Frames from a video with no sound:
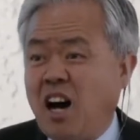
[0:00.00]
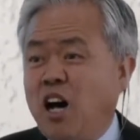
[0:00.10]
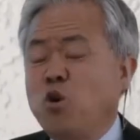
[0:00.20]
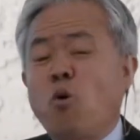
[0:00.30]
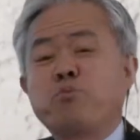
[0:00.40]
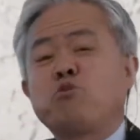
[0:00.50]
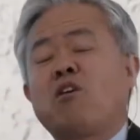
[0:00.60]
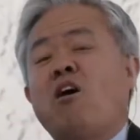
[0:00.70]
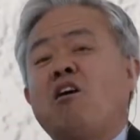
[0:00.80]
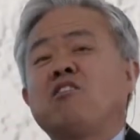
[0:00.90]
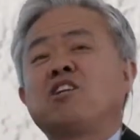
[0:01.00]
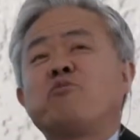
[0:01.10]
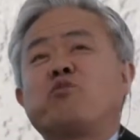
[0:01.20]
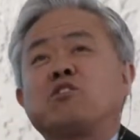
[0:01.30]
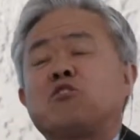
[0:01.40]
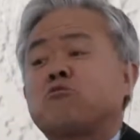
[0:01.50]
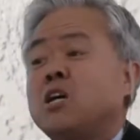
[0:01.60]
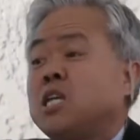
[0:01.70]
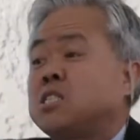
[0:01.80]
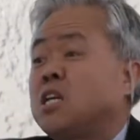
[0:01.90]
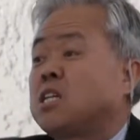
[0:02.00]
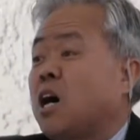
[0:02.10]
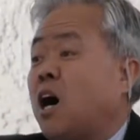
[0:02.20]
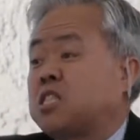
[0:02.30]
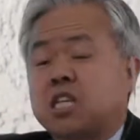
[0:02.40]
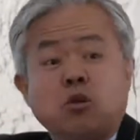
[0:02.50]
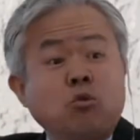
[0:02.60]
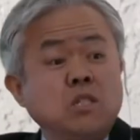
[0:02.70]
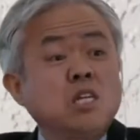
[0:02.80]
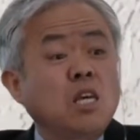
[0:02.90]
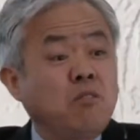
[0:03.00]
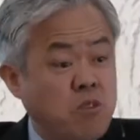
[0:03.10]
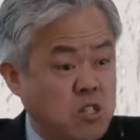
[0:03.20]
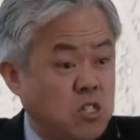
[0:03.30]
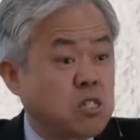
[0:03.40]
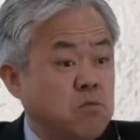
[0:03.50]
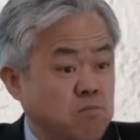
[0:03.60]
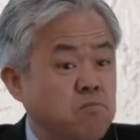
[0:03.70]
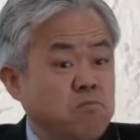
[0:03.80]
I hope you are hungry for the grace that God can only give us.